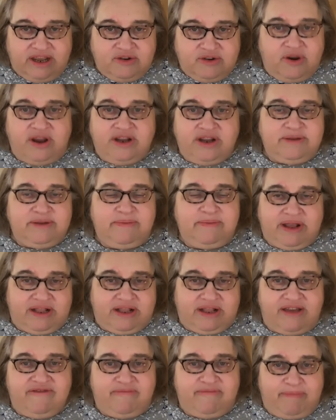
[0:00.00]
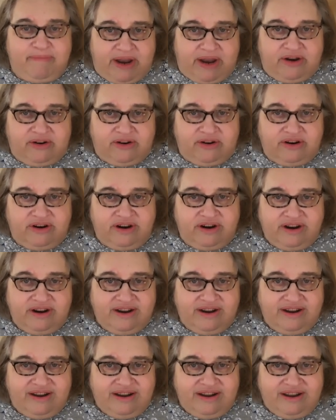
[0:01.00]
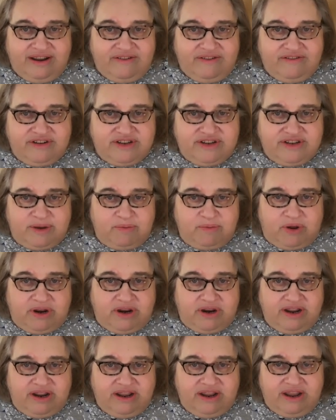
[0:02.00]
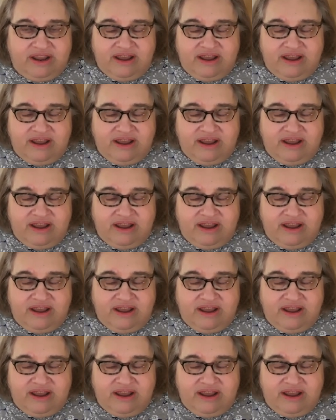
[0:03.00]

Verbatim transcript: trying to make life better for someone.